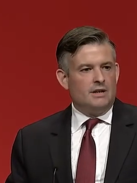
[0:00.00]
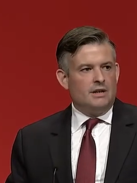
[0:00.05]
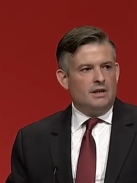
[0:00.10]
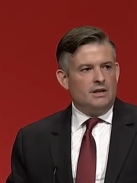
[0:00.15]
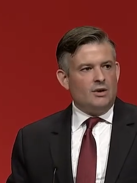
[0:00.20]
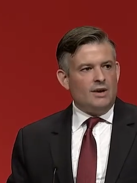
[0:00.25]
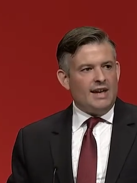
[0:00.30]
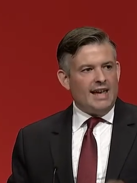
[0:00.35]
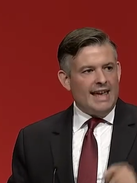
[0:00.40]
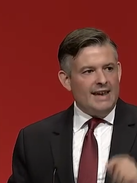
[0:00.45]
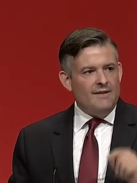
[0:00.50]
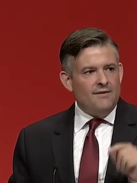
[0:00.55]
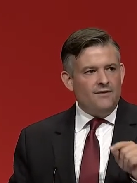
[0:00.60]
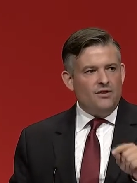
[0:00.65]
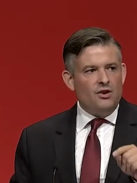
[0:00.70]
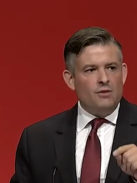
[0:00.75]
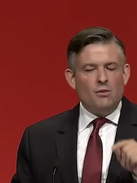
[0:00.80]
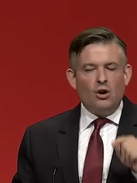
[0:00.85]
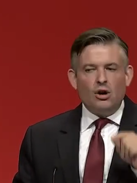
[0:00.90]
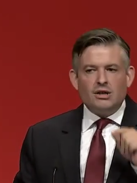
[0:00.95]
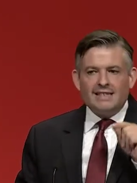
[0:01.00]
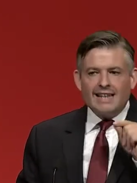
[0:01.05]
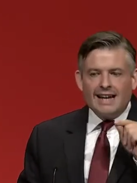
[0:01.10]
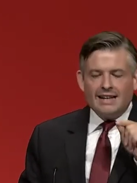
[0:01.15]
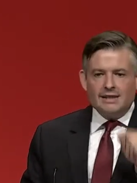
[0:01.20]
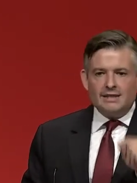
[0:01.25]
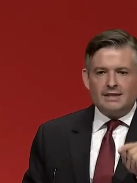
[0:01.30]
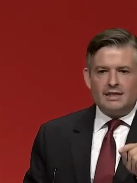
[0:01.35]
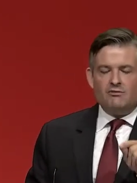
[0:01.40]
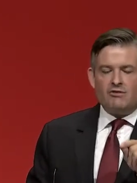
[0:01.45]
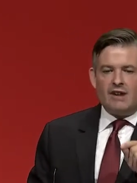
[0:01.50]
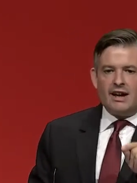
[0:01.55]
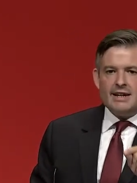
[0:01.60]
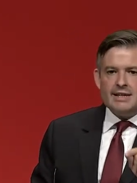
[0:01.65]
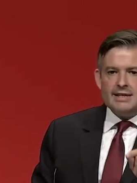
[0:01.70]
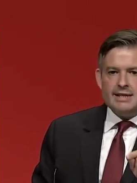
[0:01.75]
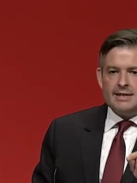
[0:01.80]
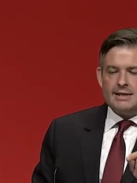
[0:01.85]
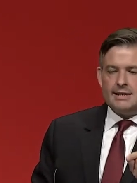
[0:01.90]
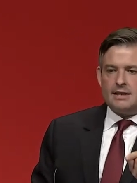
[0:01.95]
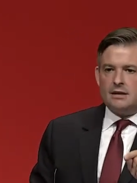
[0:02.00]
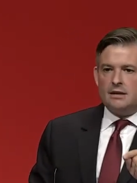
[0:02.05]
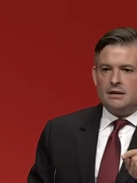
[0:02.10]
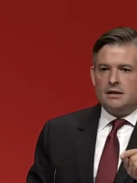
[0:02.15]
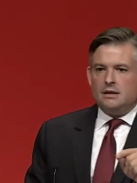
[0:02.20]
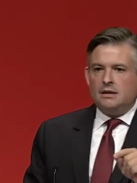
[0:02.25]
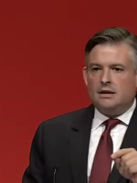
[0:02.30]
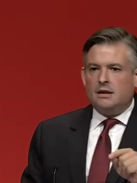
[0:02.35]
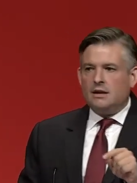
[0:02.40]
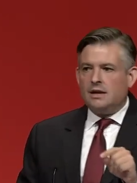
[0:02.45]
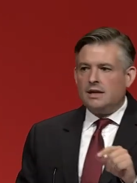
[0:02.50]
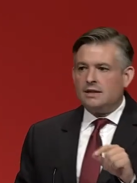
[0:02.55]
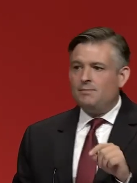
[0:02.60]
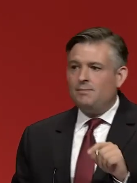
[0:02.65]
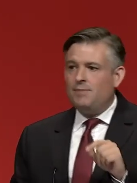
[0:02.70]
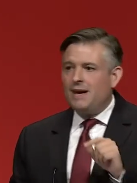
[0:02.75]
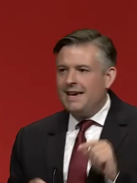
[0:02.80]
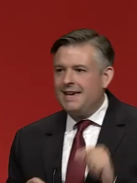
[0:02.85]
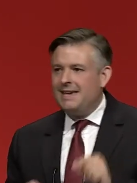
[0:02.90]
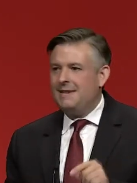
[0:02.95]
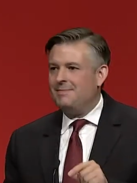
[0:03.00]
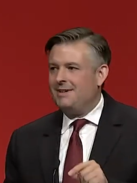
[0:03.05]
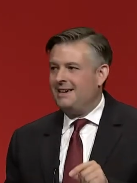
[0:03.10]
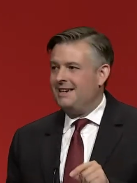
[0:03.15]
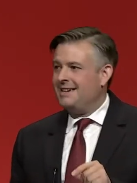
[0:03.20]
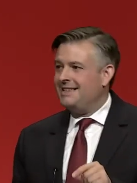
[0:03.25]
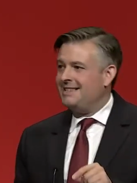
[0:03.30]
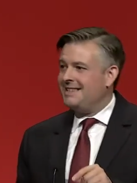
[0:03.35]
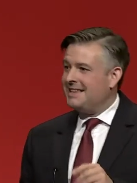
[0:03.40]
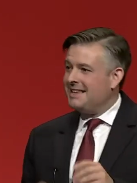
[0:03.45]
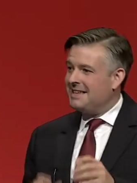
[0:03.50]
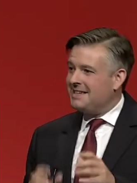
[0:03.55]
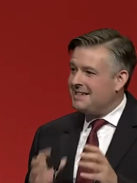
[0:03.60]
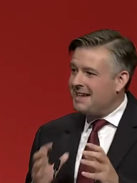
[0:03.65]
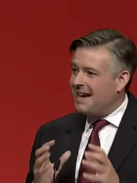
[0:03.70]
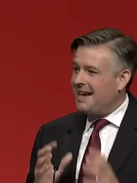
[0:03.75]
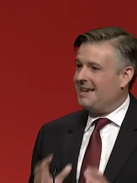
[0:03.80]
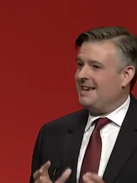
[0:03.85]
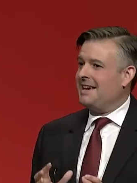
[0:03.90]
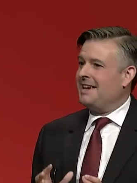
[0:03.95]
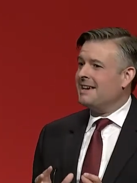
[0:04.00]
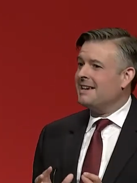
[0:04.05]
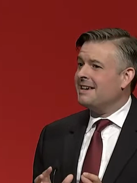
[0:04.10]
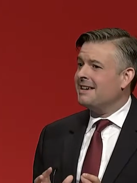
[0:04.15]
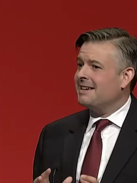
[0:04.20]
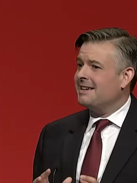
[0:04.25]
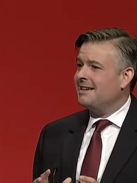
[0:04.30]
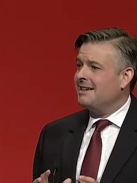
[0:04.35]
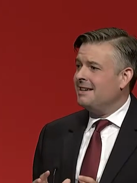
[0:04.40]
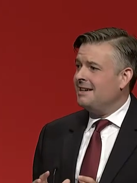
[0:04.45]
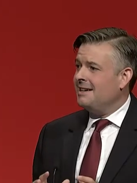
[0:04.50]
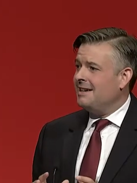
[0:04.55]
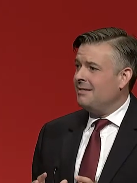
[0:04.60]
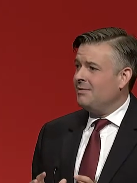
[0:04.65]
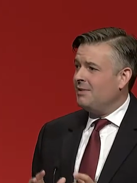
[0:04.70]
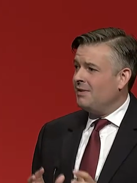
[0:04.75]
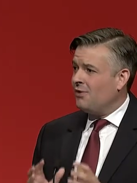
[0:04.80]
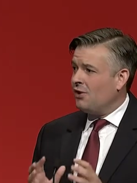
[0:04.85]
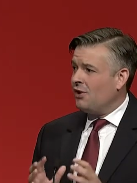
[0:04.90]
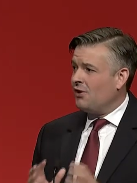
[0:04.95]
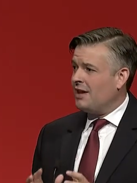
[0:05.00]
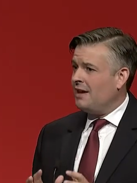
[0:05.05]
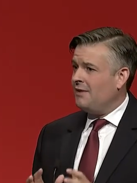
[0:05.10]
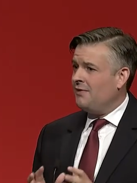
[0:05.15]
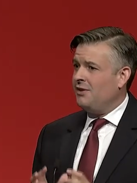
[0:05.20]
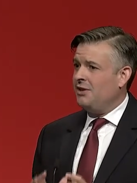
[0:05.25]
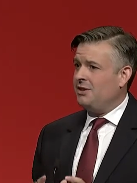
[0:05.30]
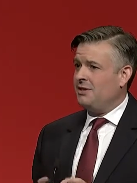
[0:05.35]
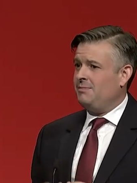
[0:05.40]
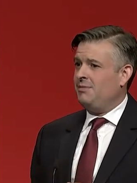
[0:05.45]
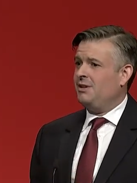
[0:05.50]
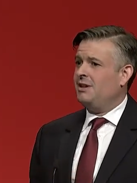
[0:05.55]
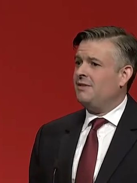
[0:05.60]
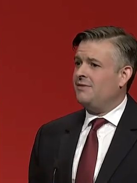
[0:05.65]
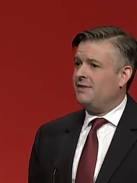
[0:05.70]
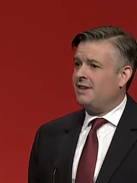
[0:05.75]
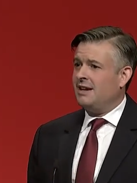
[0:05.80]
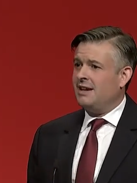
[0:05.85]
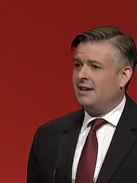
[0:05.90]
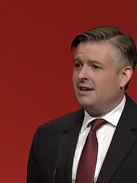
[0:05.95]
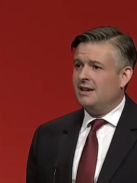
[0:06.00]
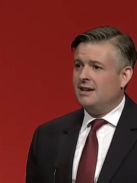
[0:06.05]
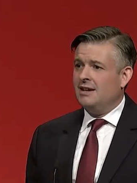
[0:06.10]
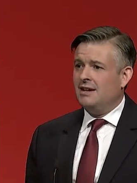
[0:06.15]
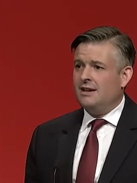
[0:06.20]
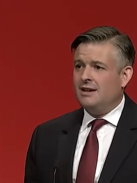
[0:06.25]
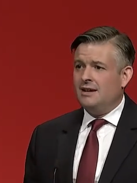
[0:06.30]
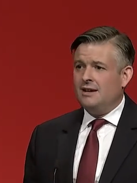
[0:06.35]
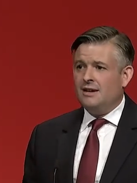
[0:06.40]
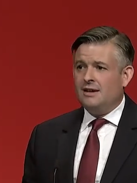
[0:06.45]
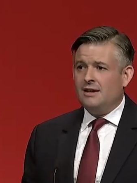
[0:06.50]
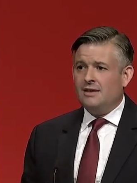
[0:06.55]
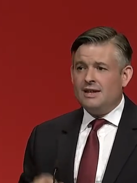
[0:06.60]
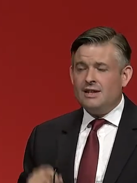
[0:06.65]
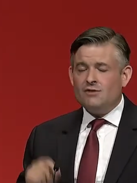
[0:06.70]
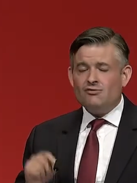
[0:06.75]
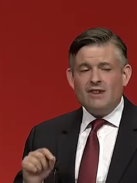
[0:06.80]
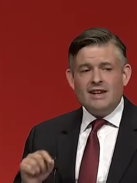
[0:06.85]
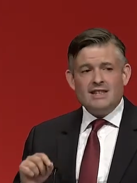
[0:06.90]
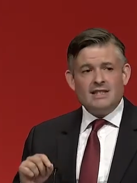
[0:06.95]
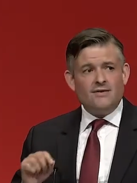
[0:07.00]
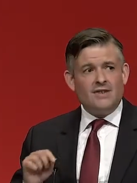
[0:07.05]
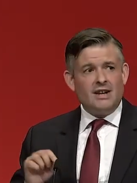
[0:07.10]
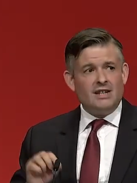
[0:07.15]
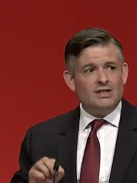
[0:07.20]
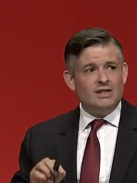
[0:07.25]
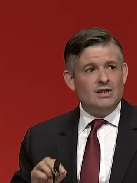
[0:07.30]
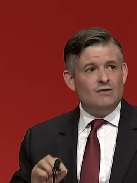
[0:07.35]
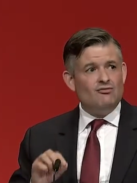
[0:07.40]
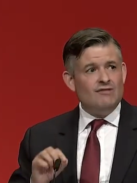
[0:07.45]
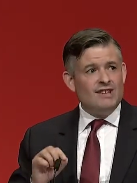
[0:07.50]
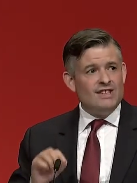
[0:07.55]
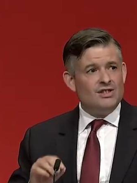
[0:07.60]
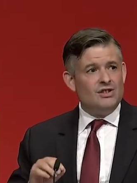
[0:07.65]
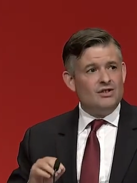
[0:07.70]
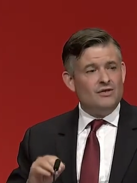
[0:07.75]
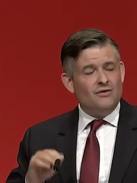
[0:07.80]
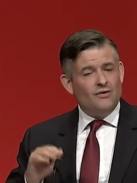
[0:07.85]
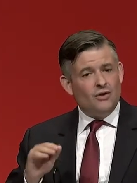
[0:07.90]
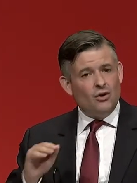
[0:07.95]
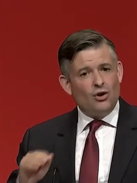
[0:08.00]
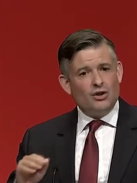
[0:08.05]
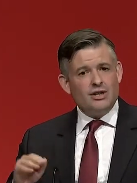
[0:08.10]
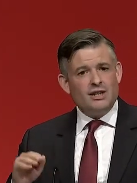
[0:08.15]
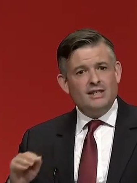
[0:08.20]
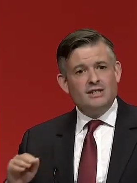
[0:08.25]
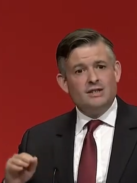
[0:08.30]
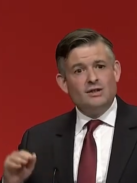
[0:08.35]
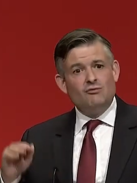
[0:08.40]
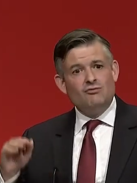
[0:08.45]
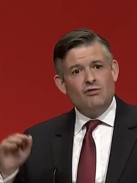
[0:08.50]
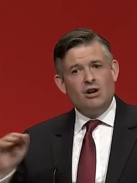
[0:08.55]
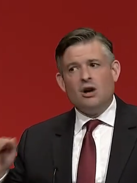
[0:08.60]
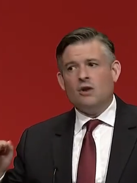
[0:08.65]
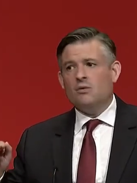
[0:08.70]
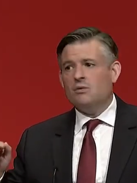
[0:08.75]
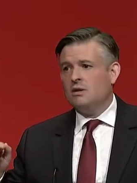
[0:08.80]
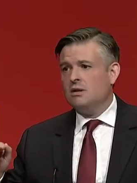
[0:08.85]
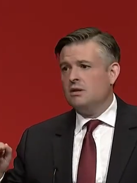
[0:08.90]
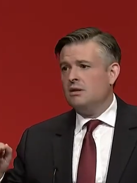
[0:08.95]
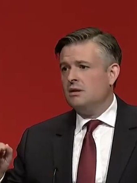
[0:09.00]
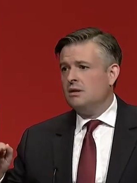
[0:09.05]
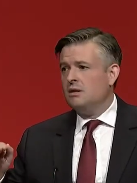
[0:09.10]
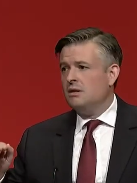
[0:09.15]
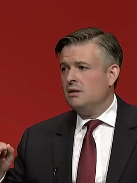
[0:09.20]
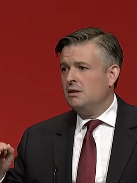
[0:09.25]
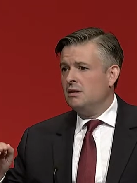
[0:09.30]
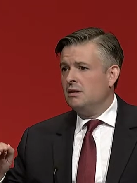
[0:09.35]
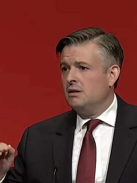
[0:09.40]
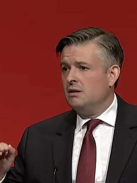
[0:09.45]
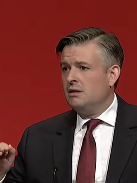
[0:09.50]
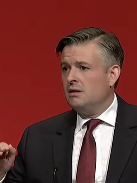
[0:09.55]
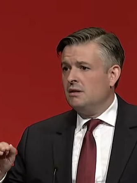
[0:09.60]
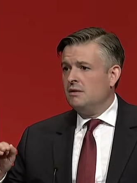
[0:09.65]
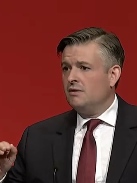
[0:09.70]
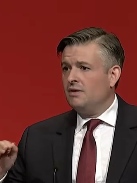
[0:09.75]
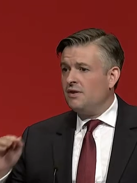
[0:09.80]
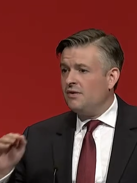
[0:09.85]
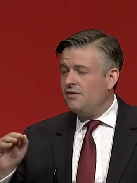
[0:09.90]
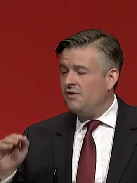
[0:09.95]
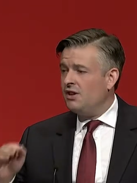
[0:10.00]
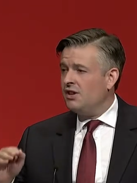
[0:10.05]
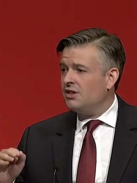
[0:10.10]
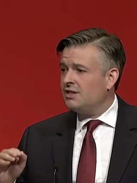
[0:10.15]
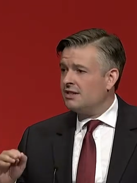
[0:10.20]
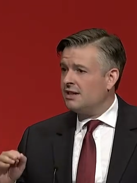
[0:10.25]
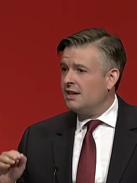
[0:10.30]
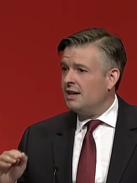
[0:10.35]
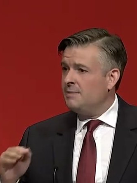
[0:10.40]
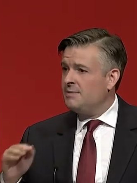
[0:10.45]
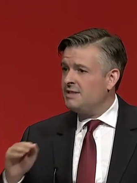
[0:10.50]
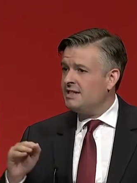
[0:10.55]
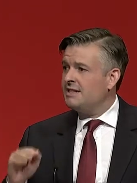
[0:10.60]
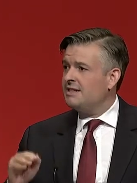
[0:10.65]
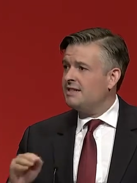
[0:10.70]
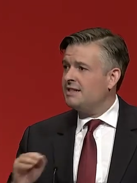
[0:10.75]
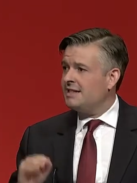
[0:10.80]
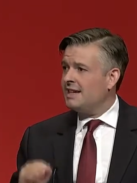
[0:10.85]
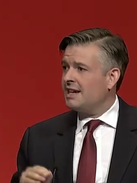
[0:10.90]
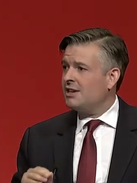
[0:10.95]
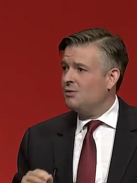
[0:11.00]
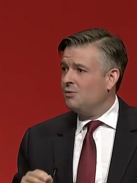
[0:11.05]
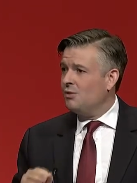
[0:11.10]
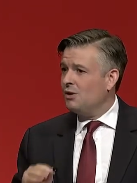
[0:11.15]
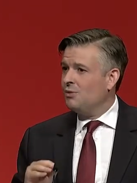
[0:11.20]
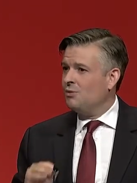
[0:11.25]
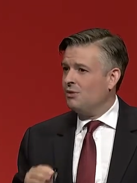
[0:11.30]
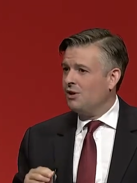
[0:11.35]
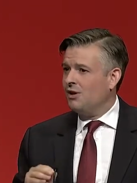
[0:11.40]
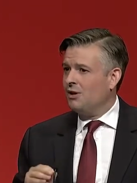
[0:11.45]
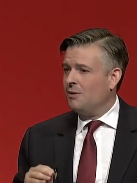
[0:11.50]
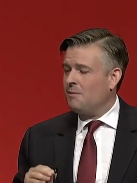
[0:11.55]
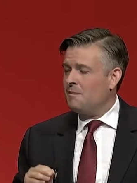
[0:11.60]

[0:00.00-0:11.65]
You know, infant mortality rates, that's babies dying before their first birthday. These rates have actually risen 4 years in a row for the first time since the Second World War.